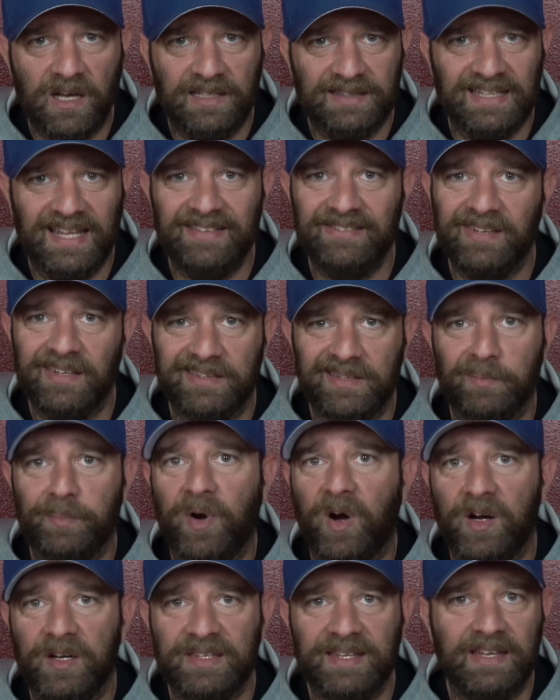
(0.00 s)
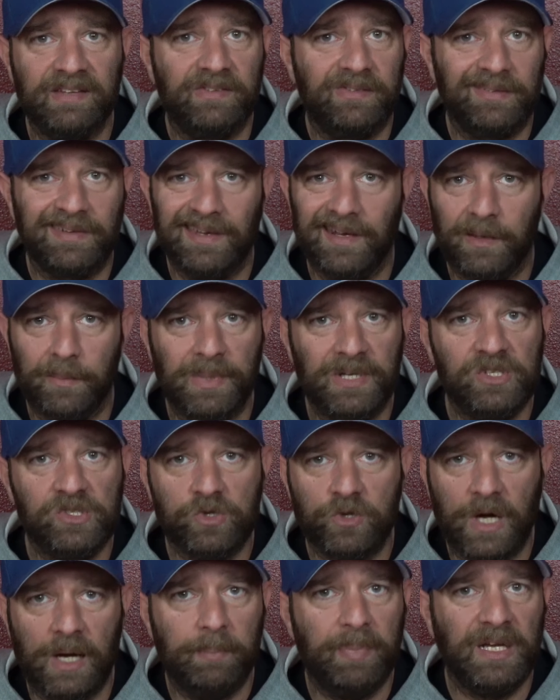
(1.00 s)
unless it's a part that's going to be
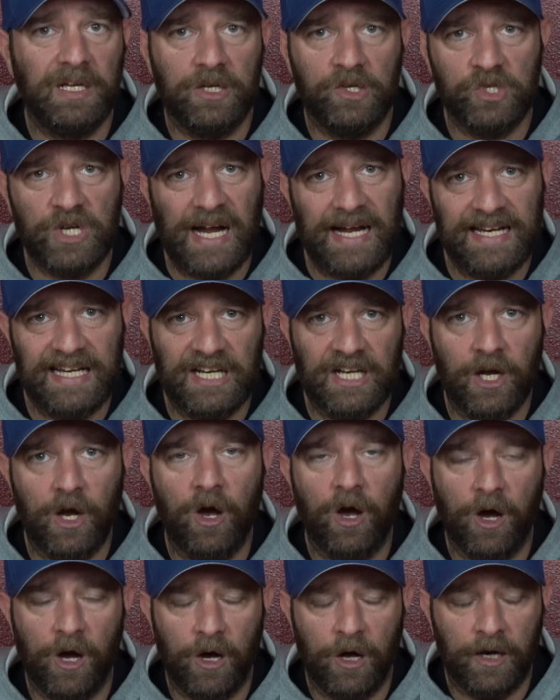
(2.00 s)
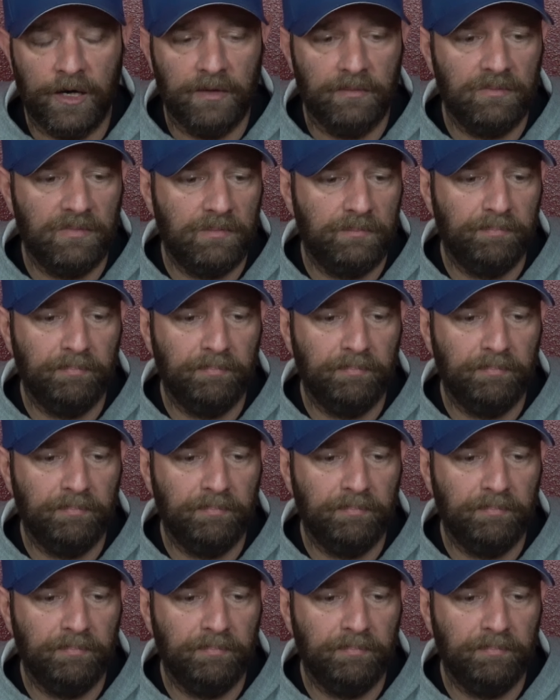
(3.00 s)
scraping and dragging on